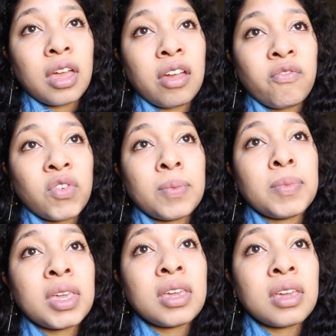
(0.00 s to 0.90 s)
And for
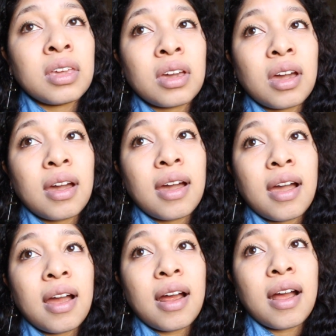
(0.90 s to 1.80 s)
me,
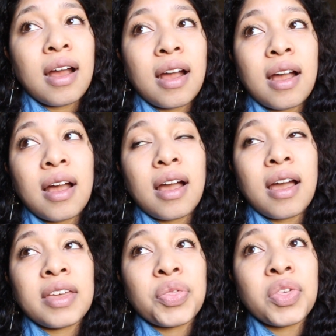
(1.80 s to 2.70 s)

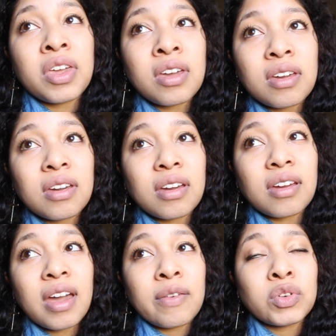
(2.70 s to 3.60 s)
I think
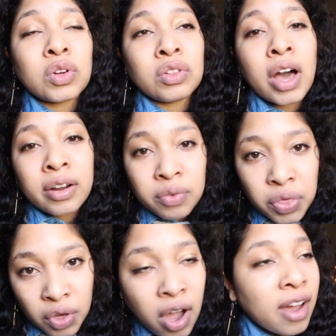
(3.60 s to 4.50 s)
after a lot of
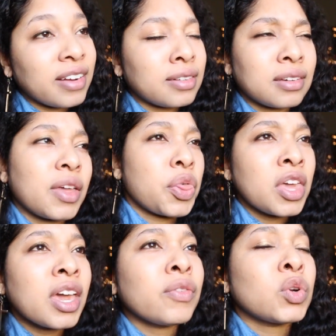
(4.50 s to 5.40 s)
thought, I came